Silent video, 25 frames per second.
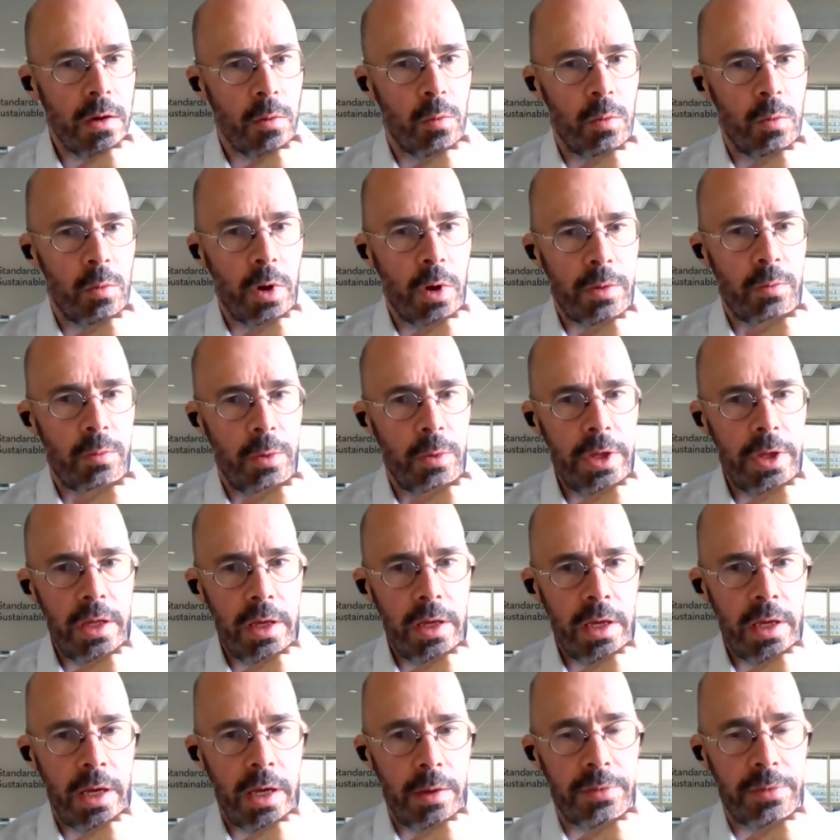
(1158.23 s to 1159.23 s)
what
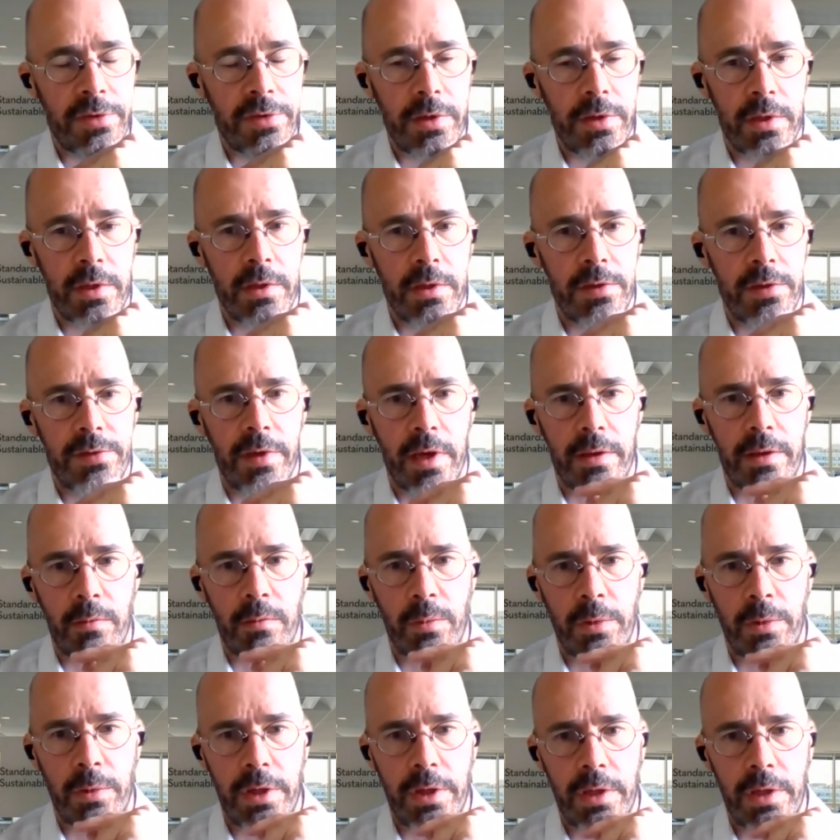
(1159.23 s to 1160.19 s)
we have seen is that at